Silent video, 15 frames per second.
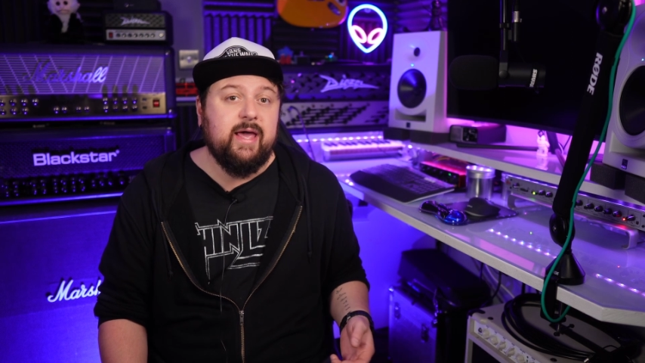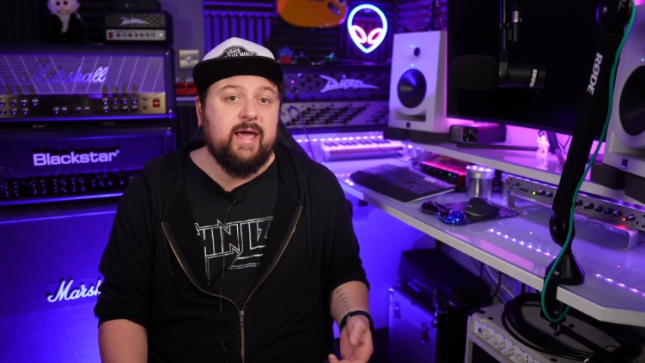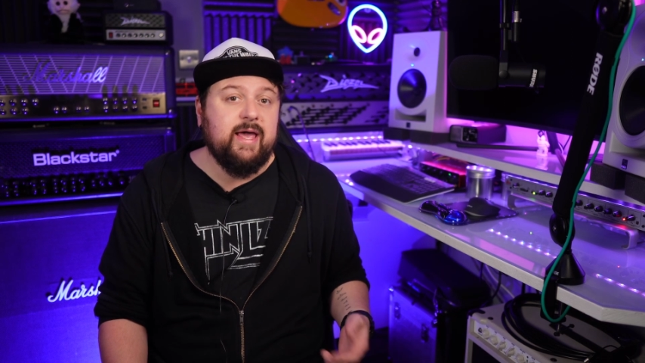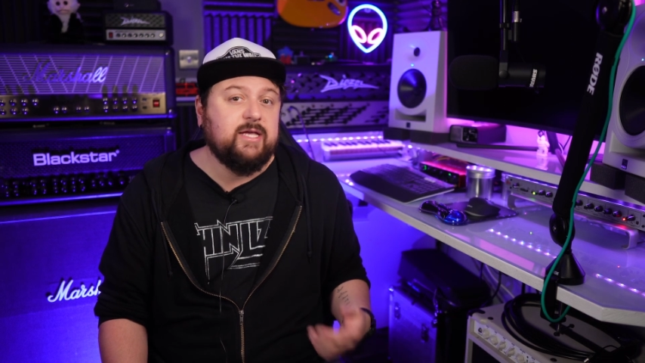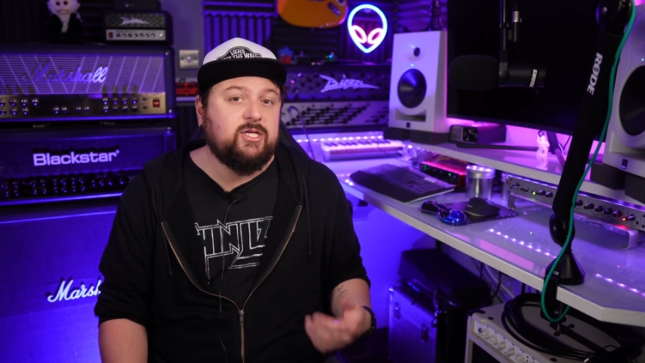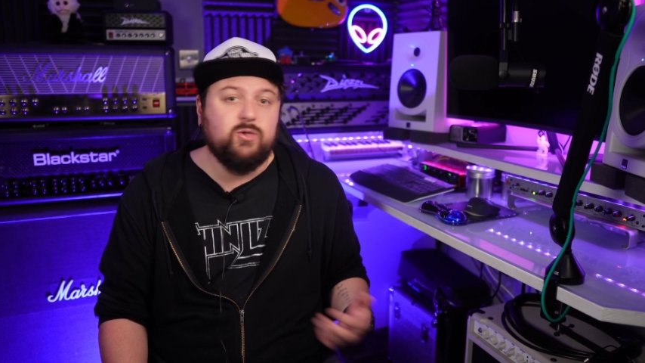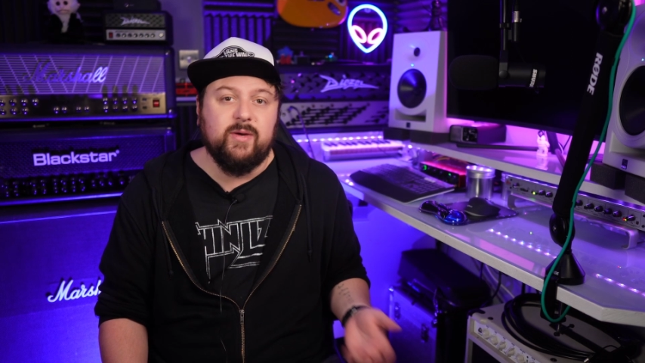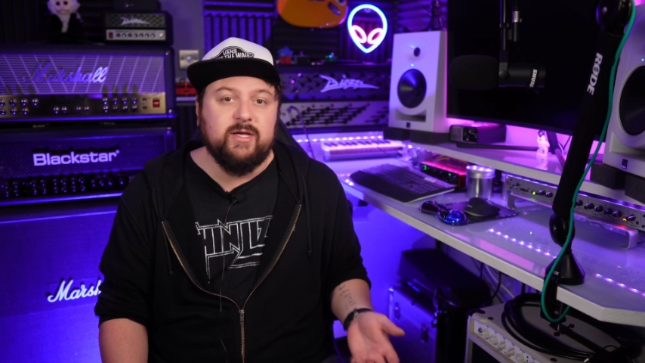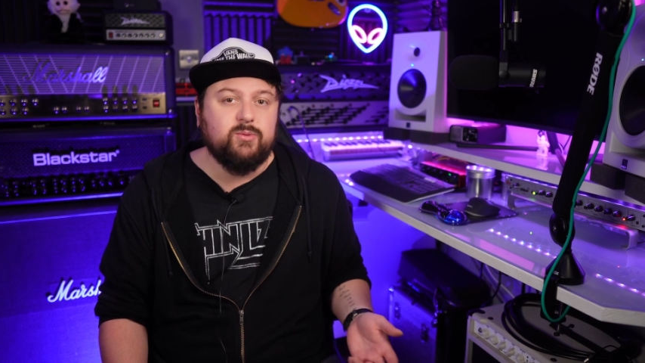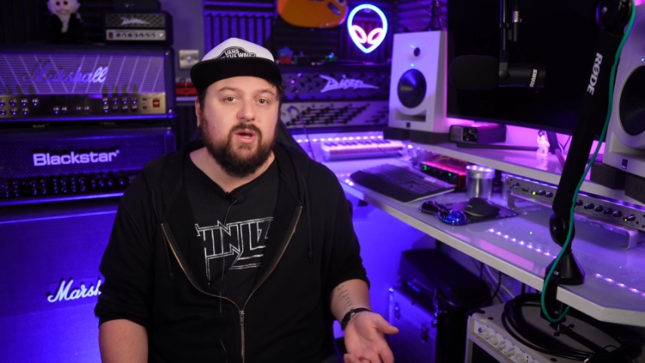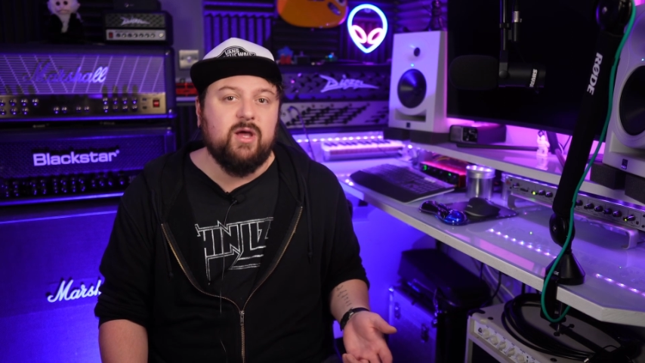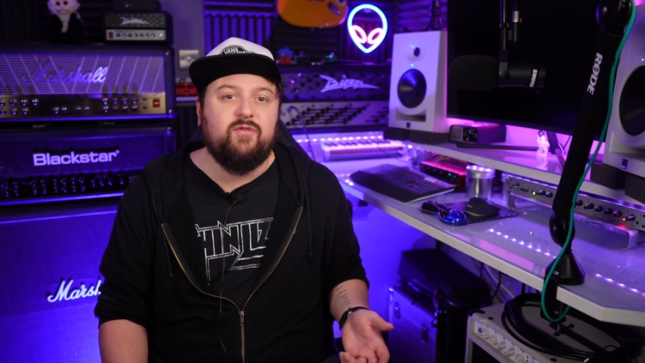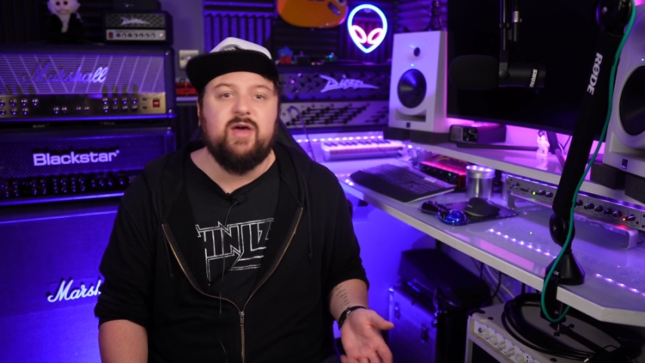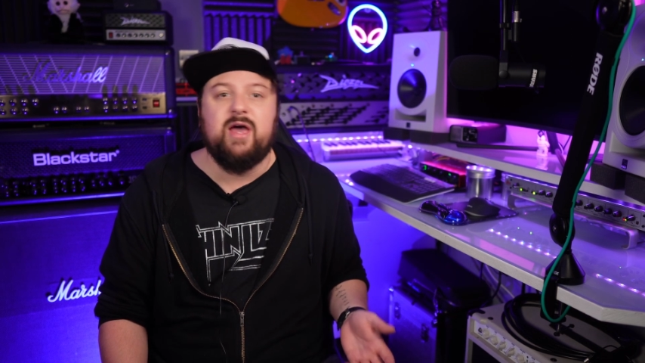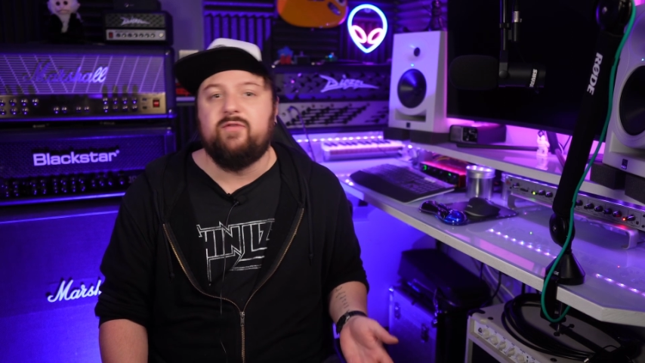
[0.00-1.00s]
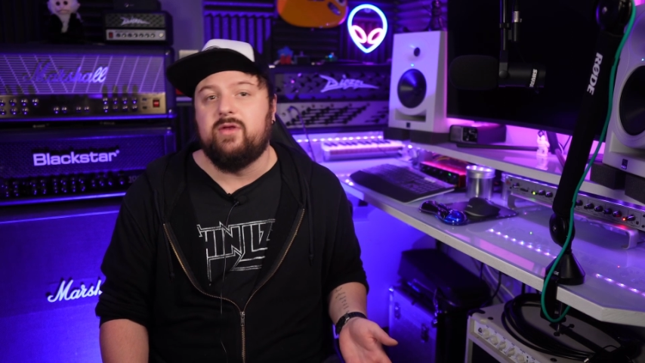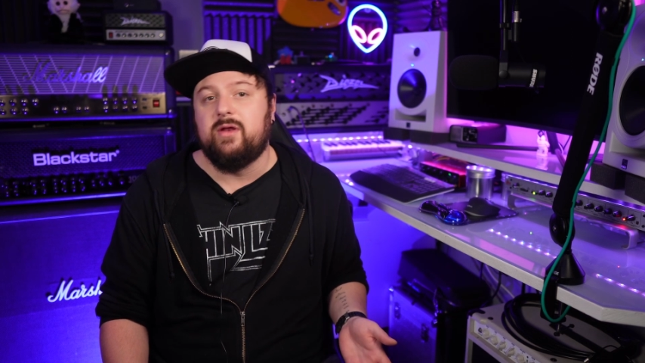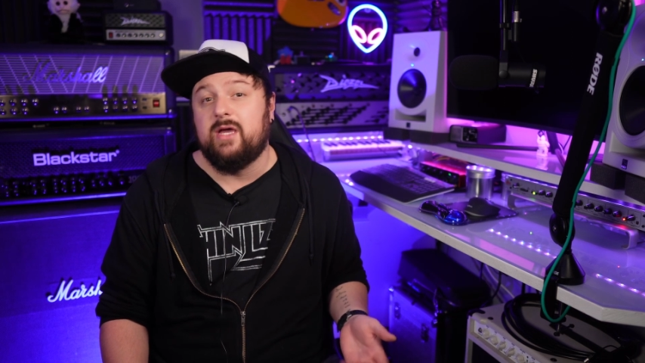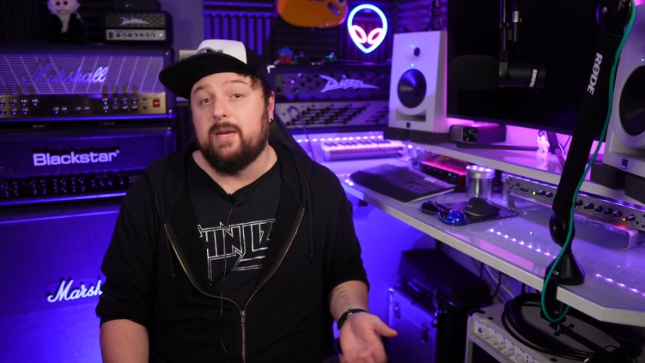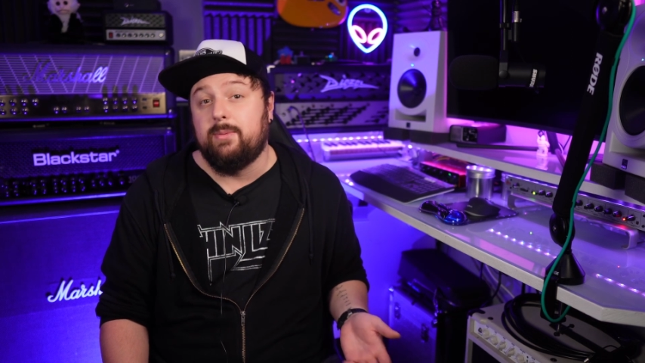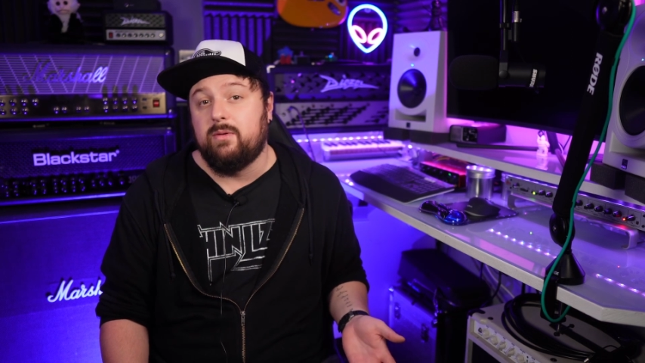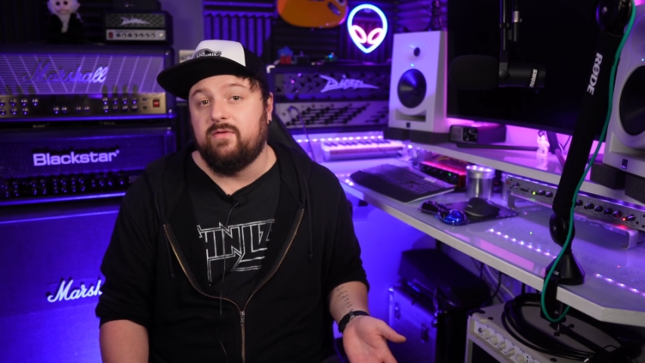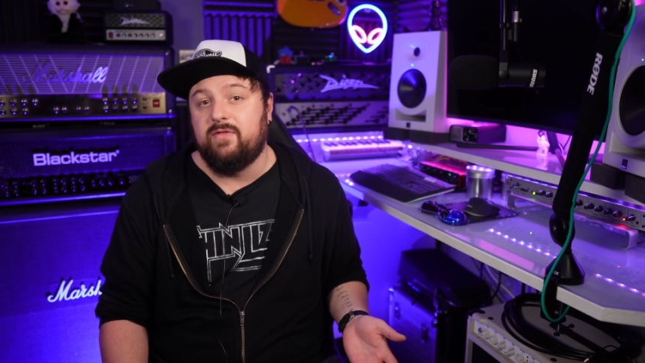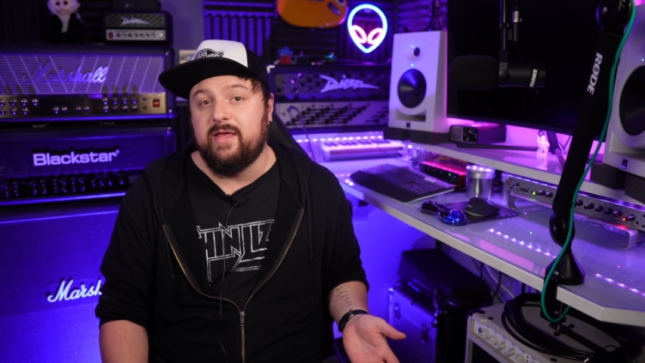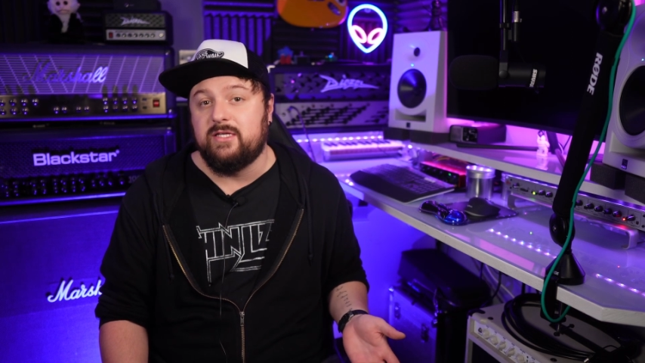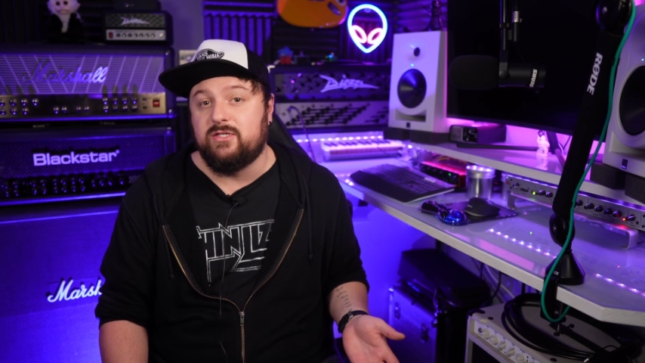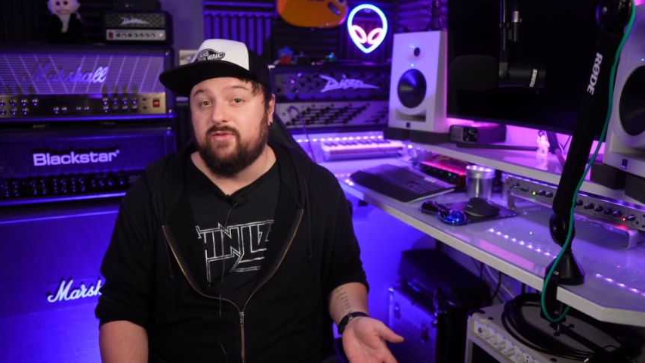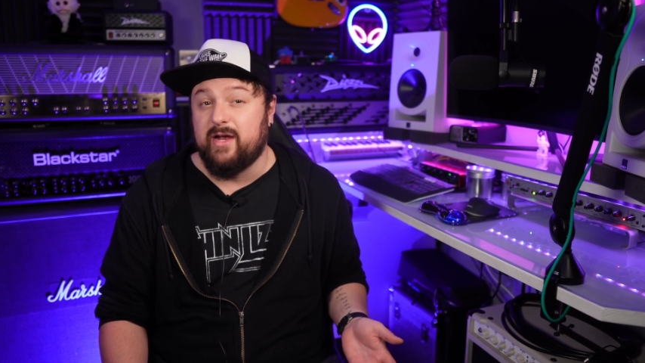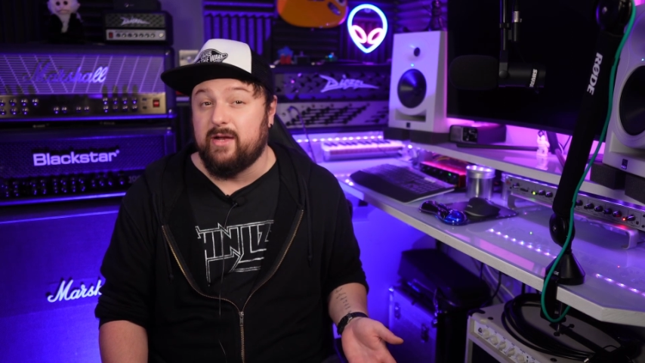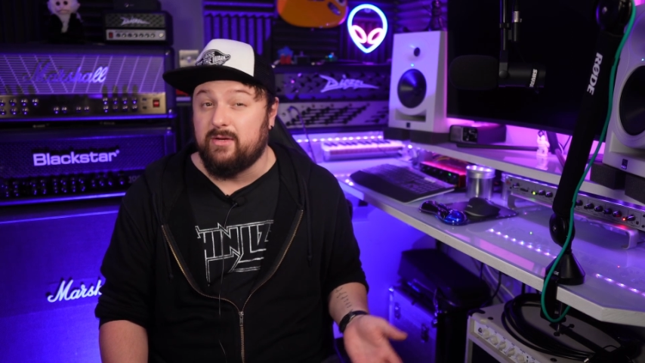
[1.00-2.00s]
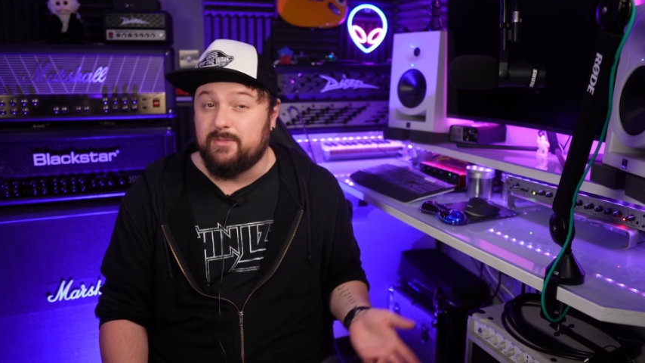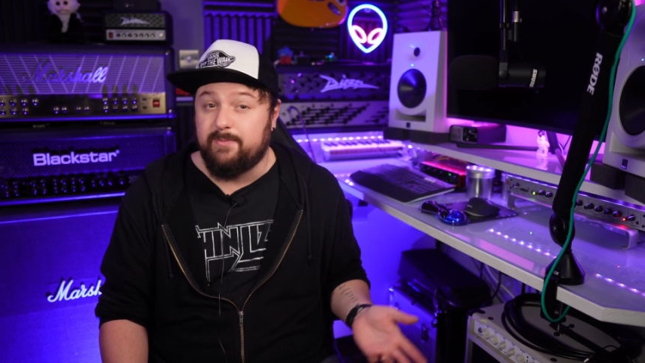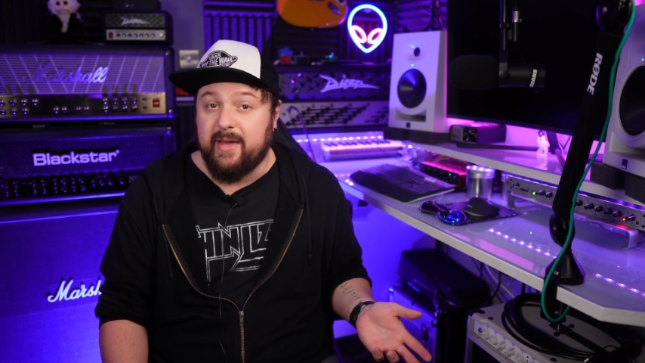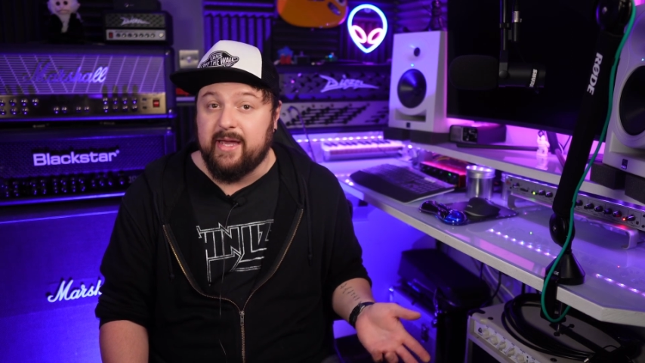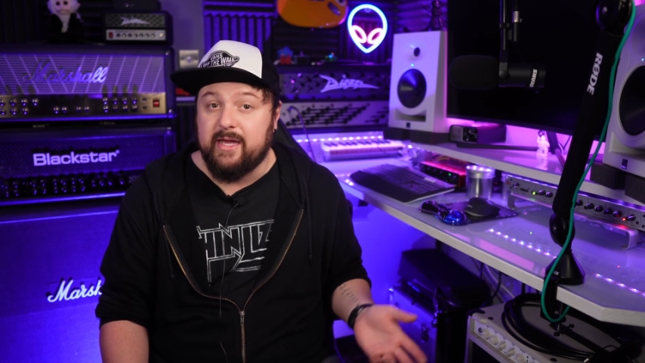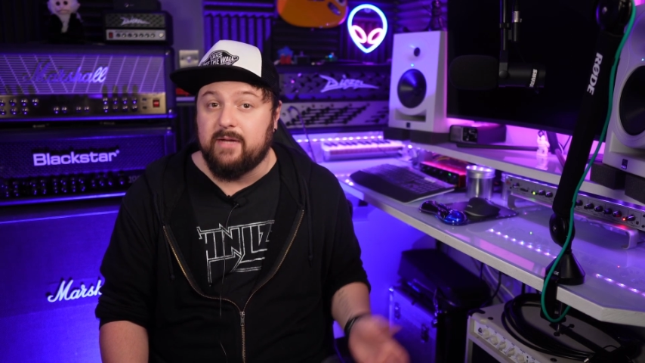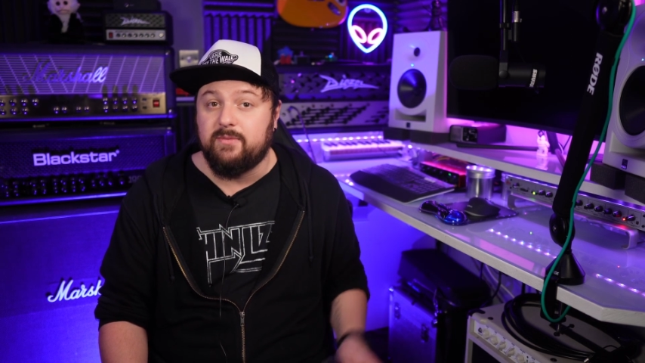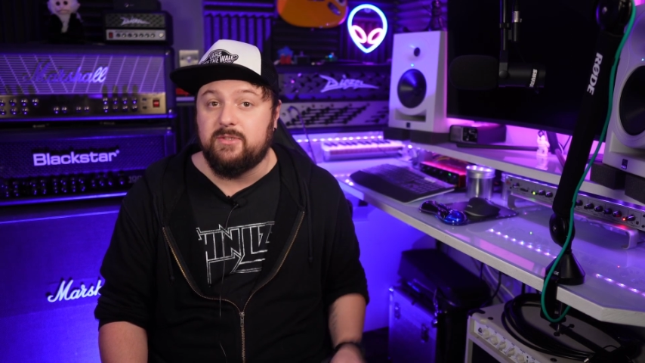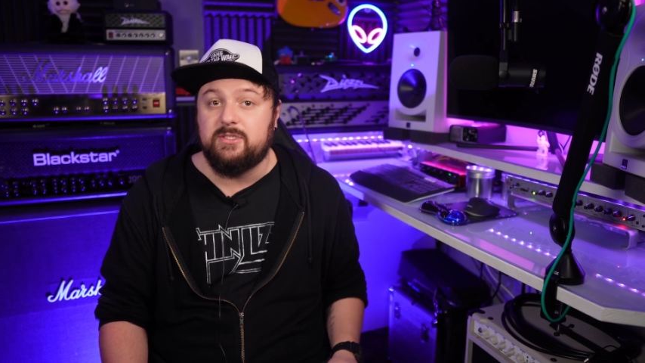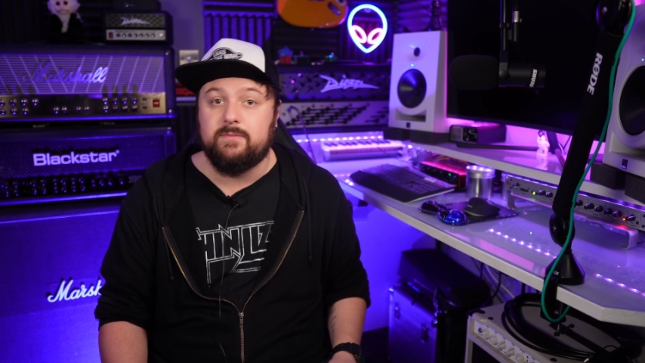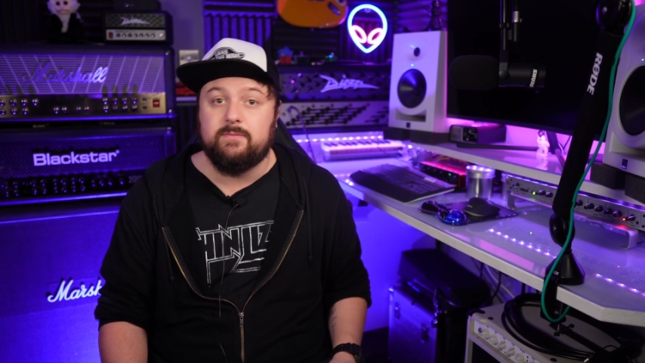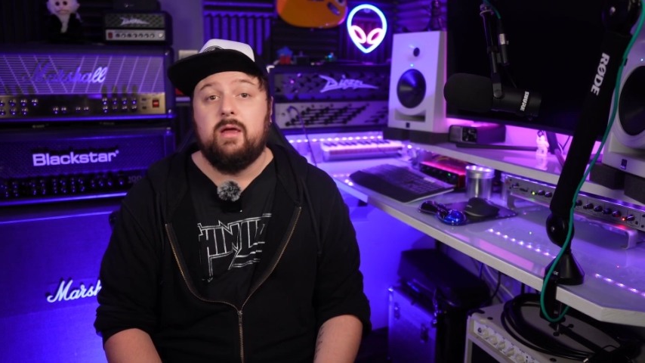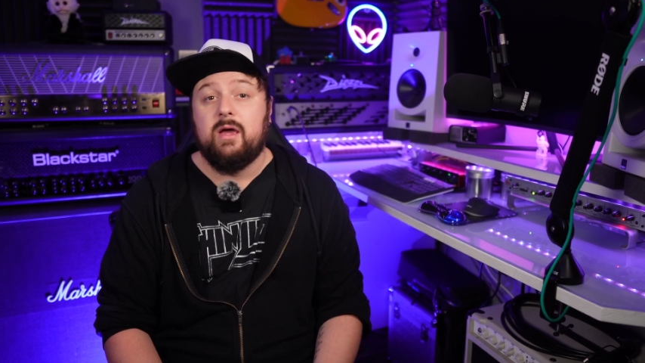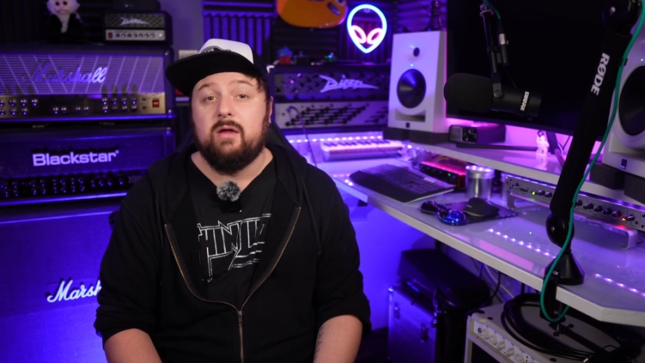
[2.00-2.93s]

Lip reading: It's always worth having a couple of these around as backups.